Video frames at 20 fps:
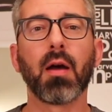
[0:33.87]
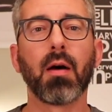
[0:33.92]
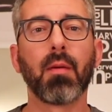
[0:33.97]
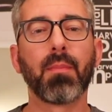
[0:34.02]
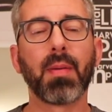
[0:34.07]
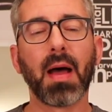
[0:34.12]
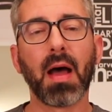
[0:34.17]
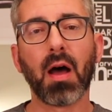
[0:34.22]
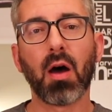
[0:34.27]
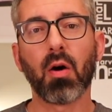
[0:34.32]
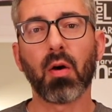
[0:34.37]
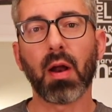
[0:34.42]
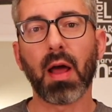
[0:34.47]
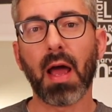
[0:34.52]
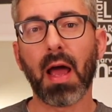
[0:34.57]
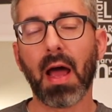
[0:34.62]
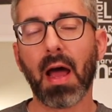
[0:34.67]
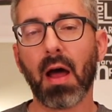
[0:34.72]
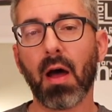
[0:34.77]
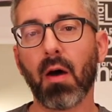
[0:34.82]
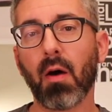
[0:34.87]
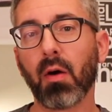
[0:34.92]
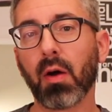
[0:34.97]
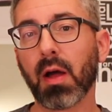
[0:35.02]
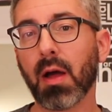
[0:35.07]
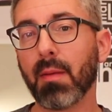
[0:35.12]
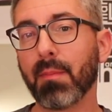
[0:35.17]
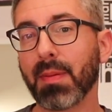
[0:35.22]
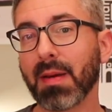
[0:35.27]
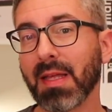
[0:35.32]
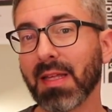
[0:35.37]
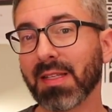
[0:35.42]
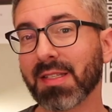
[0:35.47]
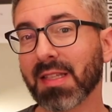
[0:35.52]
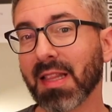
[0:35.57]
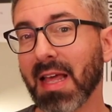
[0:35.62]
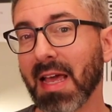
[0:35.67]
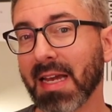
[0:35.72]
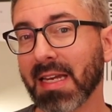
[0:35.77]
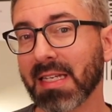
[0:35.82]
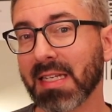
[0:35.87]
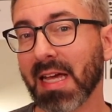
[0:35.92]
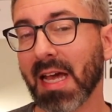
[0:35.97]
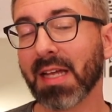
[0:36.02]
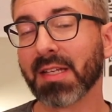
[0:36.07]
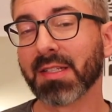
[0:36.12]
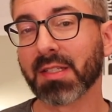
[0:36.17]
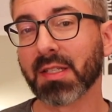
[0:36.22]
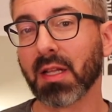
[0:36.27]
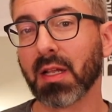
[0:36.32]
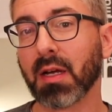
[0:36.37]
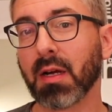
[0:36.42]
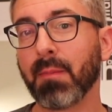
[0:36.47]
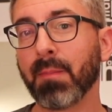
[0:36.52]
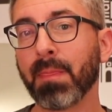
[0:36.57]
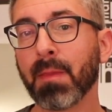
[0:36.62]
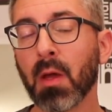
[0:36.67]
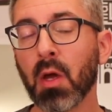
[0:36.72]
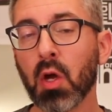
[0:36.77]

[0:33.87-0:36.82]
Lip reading: about how companies like Tesla,